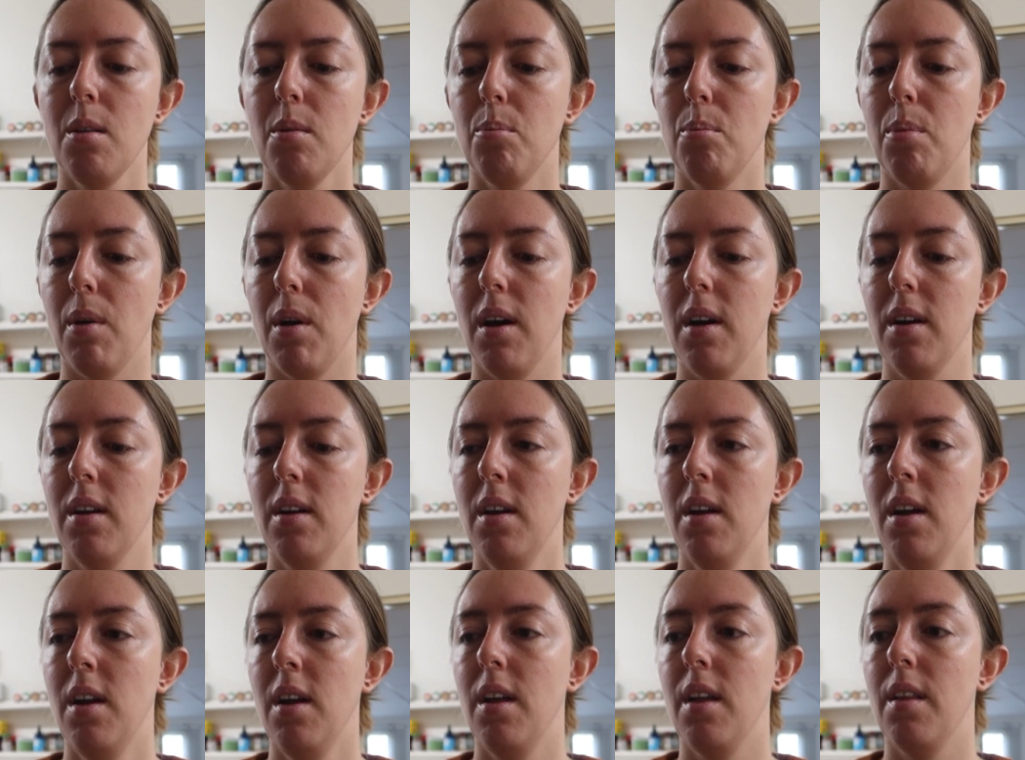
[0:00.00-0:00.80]
But
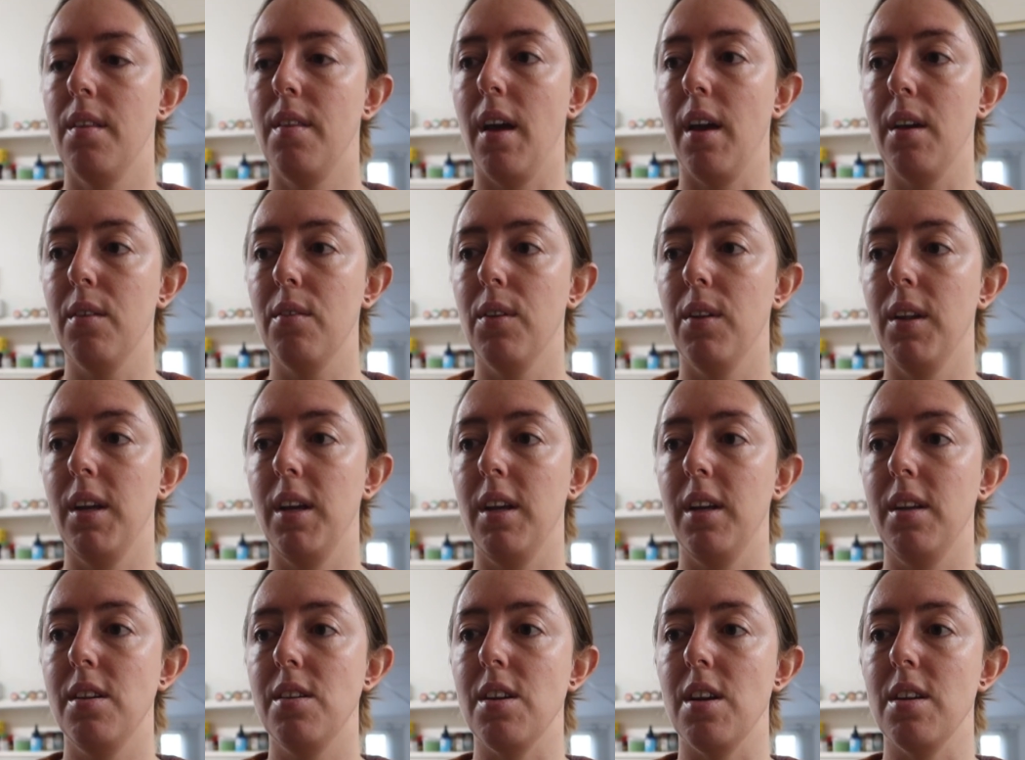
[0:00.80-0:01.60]

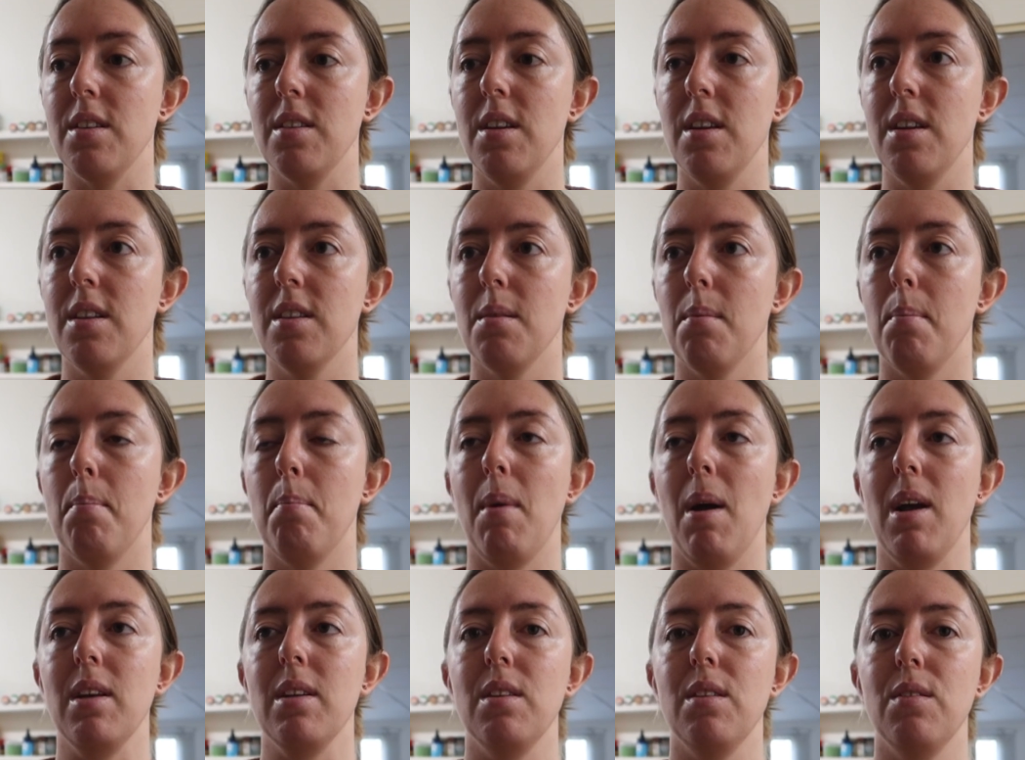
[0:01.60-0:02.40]
thankfully Jesse is a
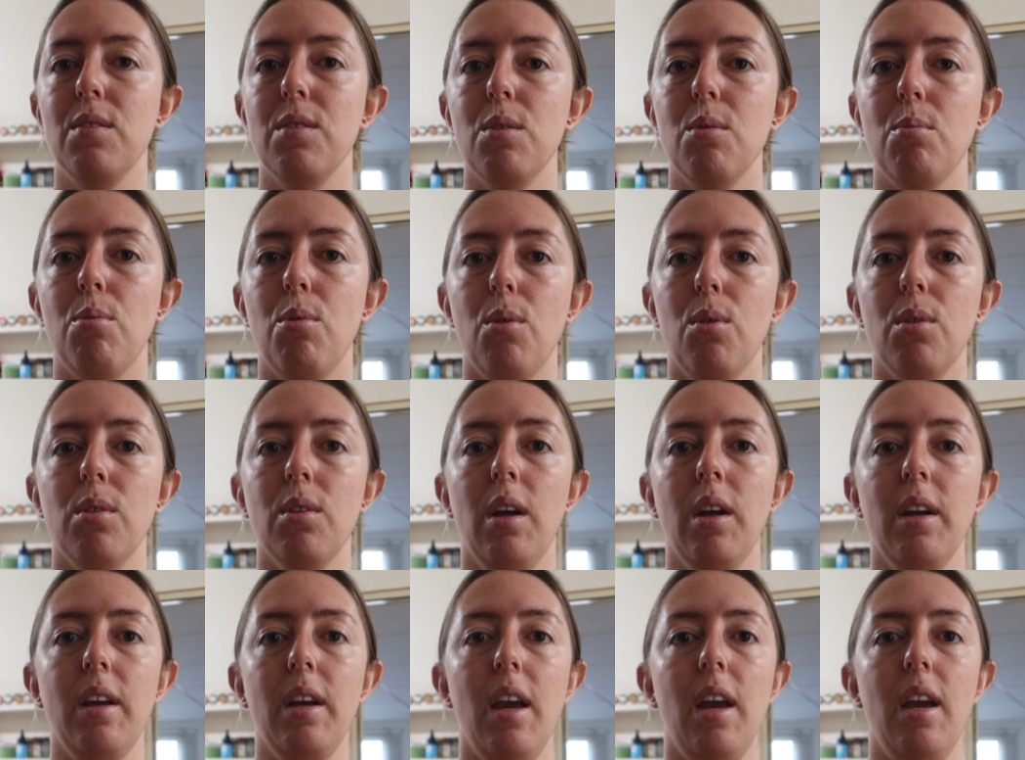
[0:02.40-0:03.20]
massive support,
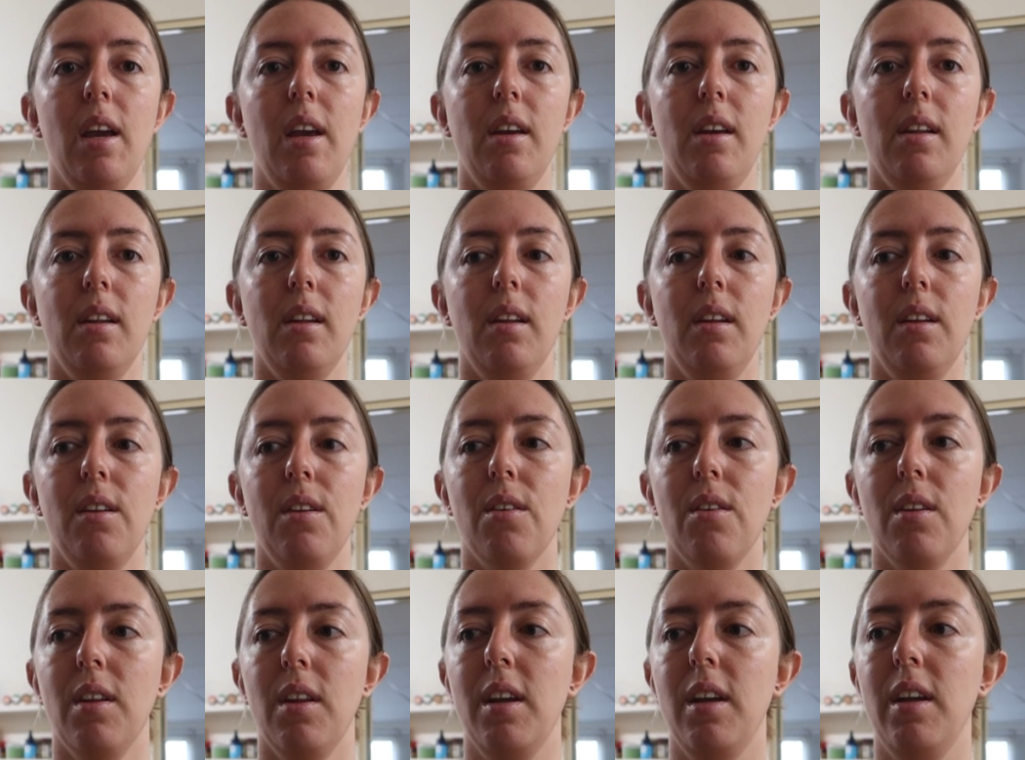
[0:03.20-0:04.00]
like he
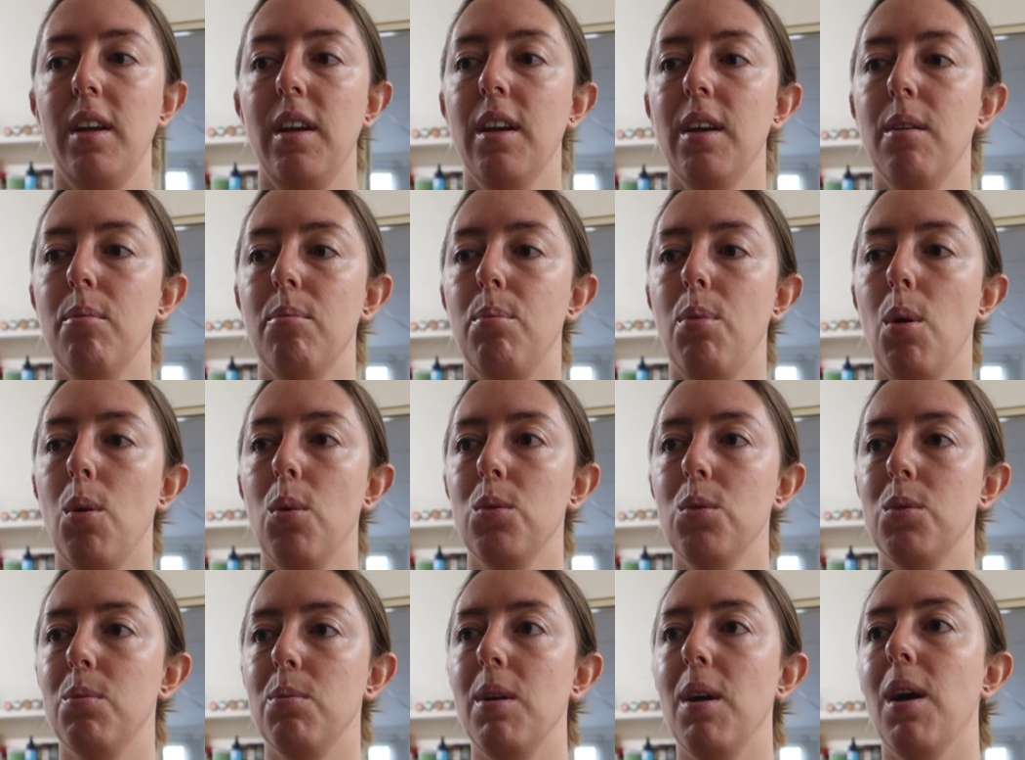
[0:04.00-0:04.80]
literally
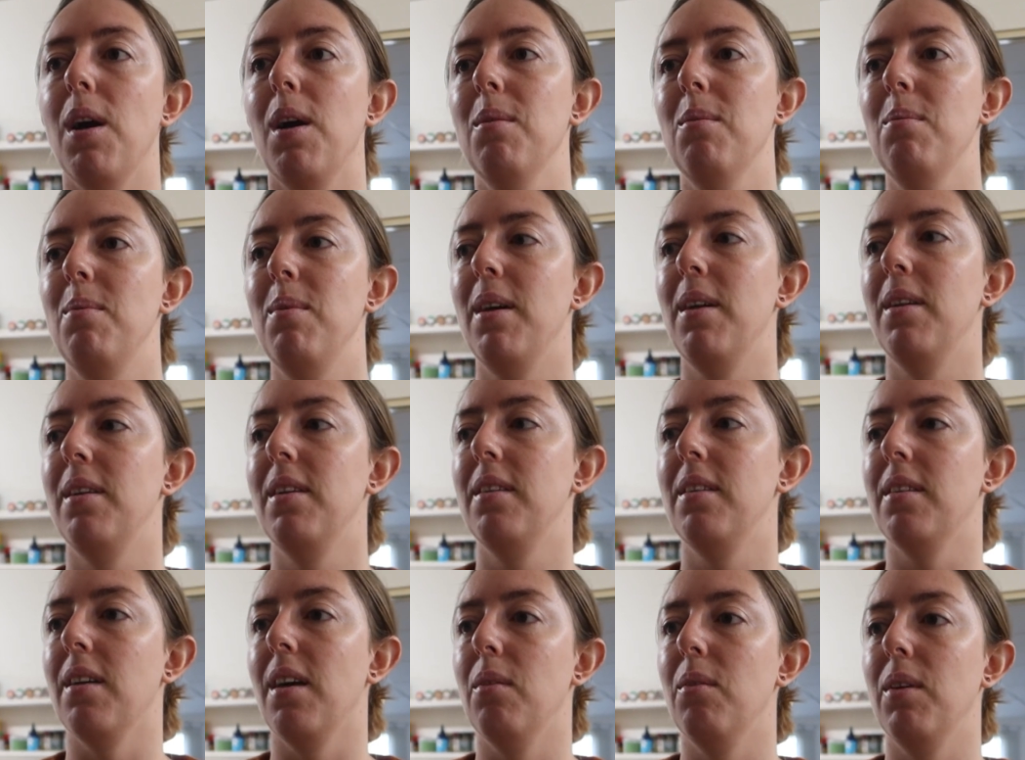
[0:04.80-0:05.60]
pulls me up and
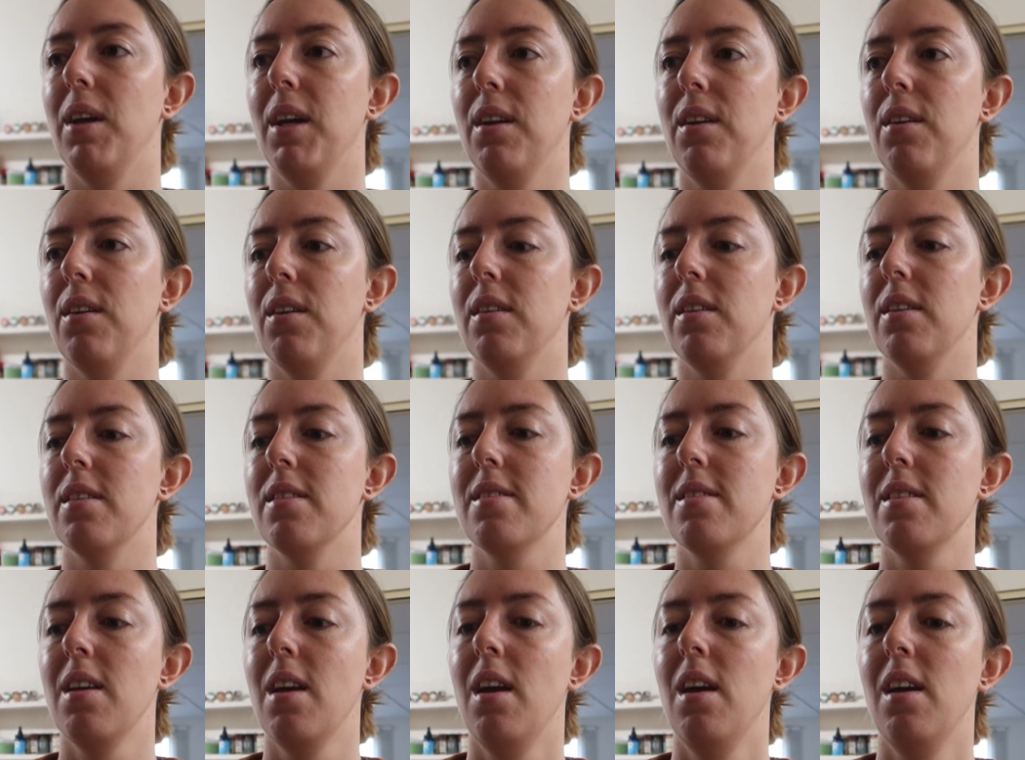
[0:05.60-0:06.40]
is like, "We can do
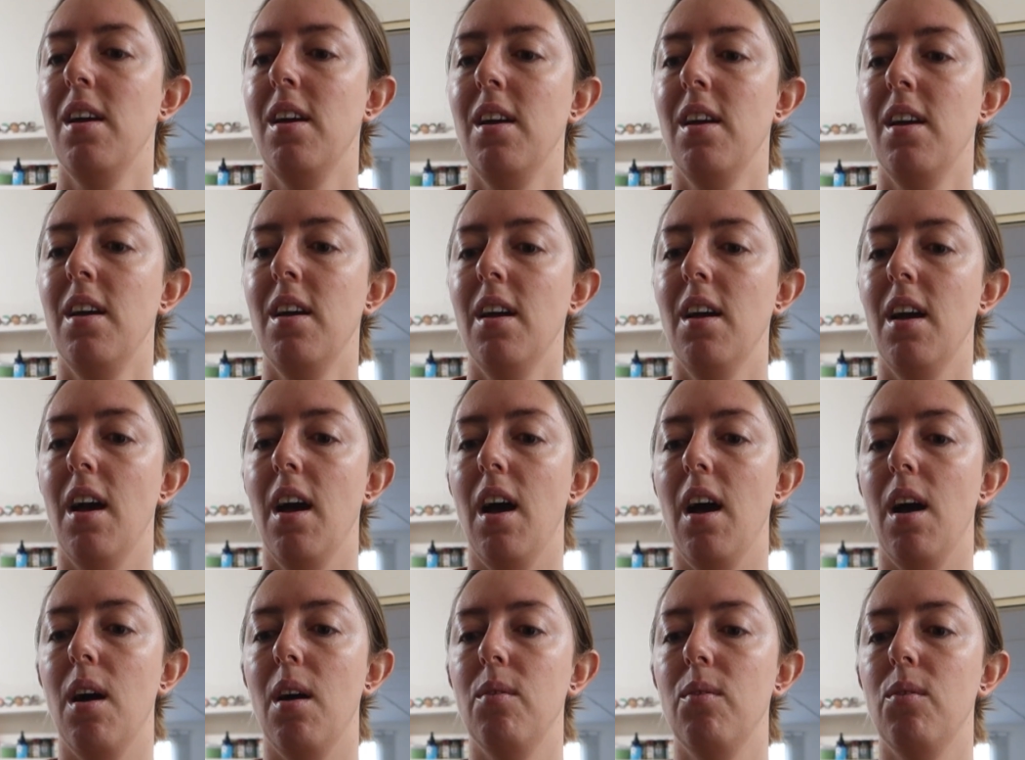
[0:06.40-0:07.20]
this."
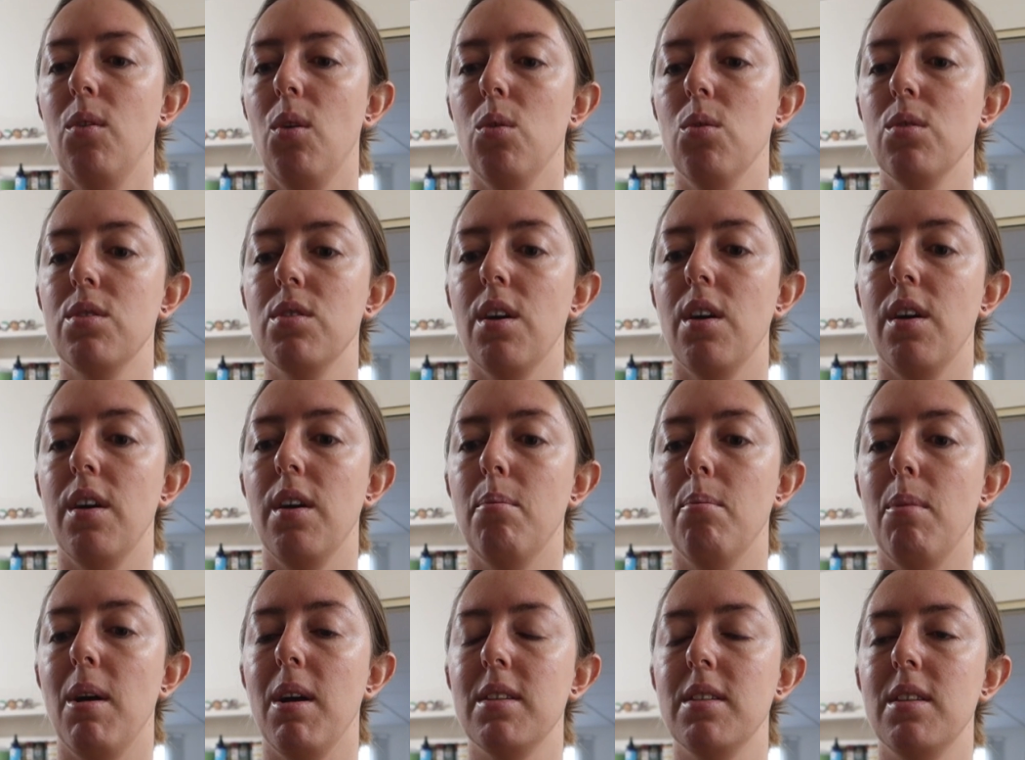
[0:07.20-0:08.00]
Also
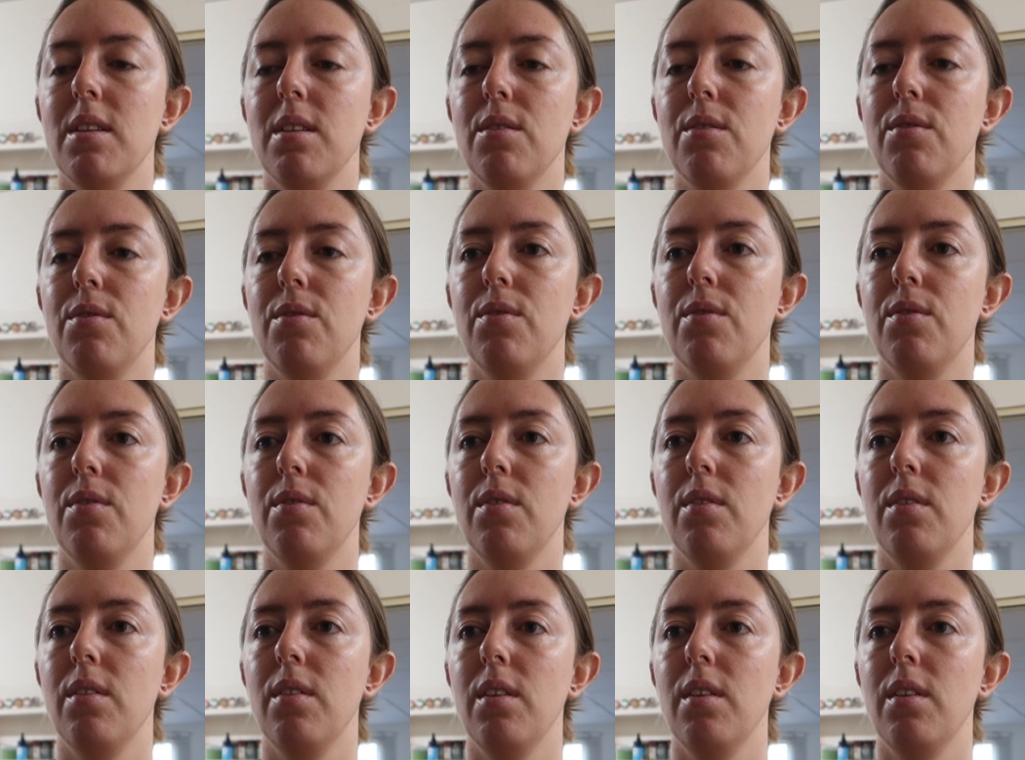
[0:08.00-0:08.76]
massive,